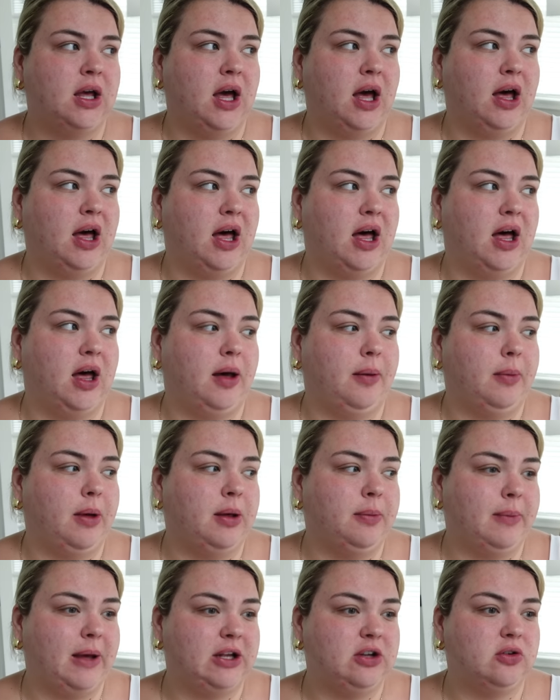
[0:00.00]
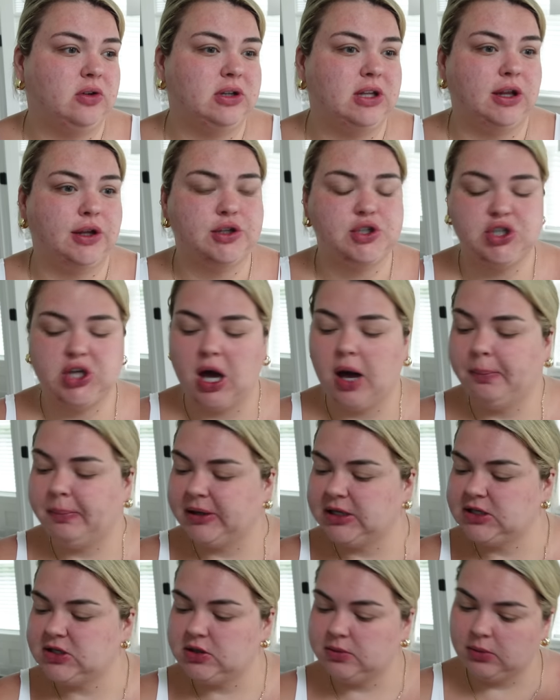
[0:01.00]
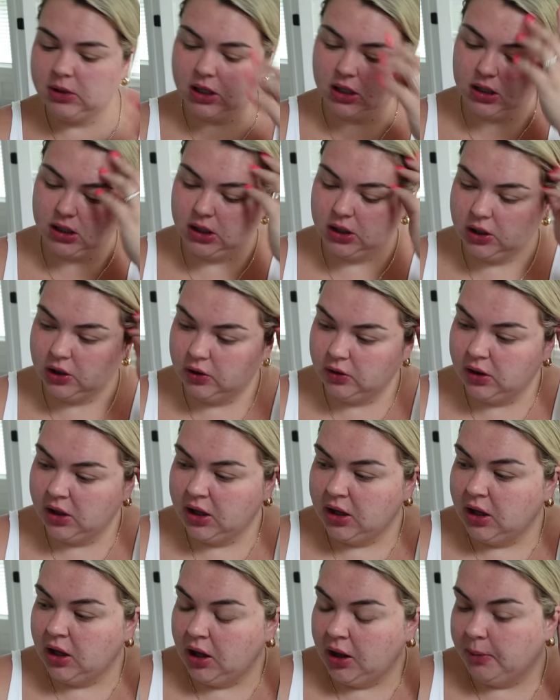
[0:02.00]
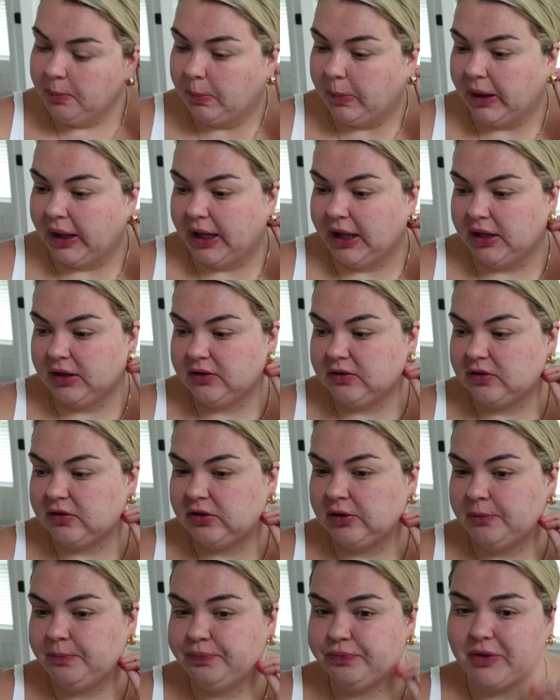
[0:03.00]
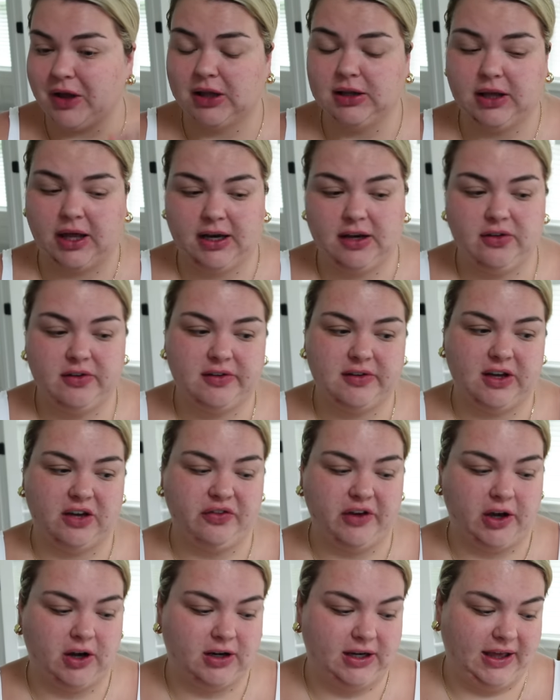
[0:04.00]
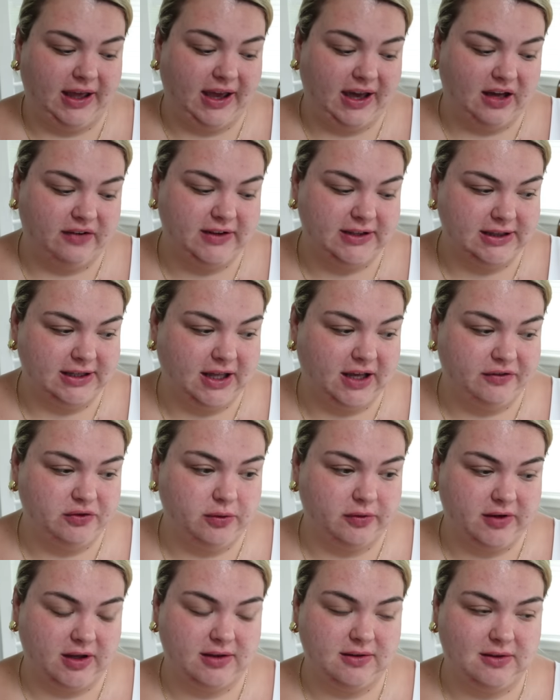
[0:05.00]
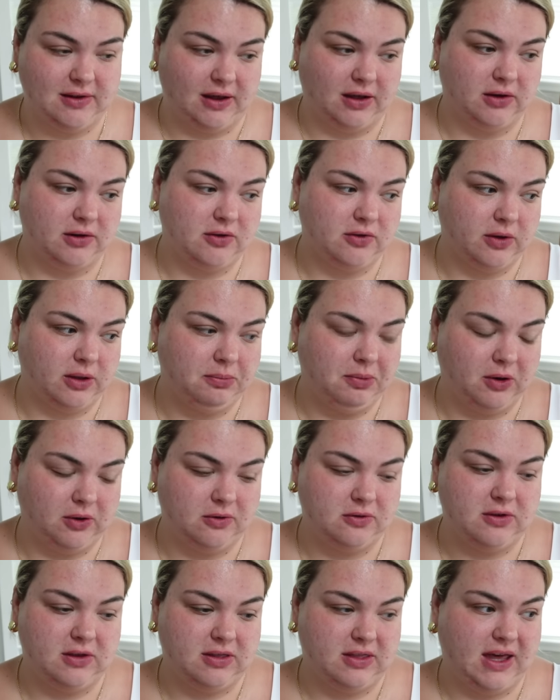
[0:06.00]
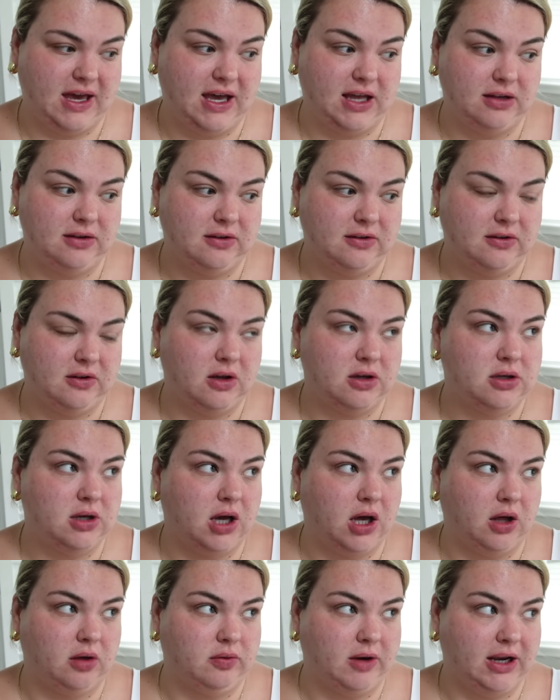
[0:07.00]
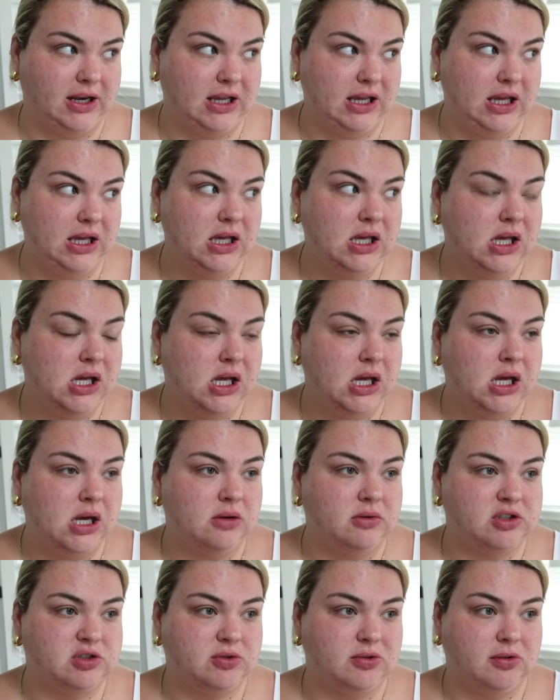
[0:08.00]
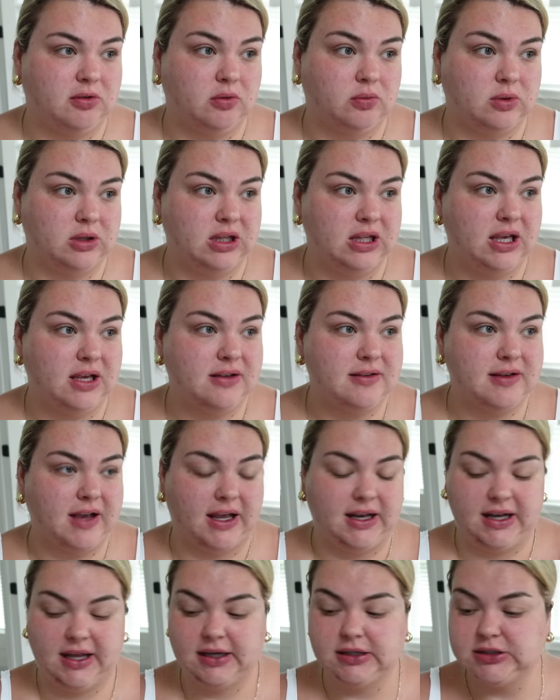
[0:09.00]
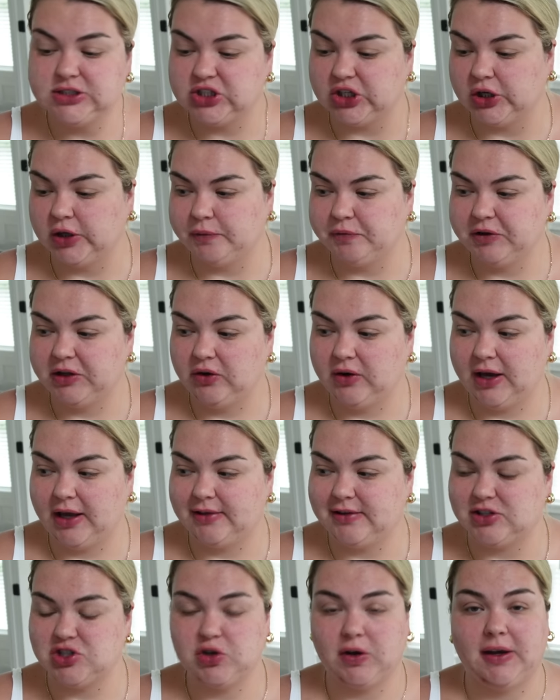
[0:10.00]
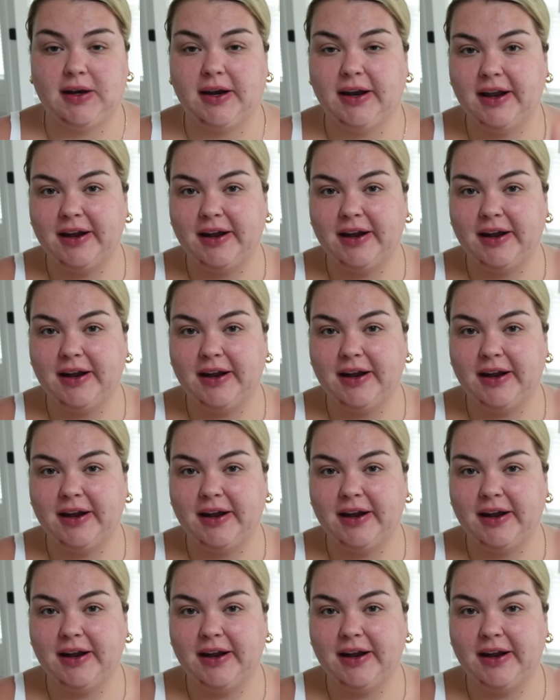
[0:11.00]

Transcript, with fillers: um, might do a little shopping tomorrow, but a lot of the stuff I already have and loved was on sale, so I posted that already, which was really exciting. So hopefully you guys enjoyed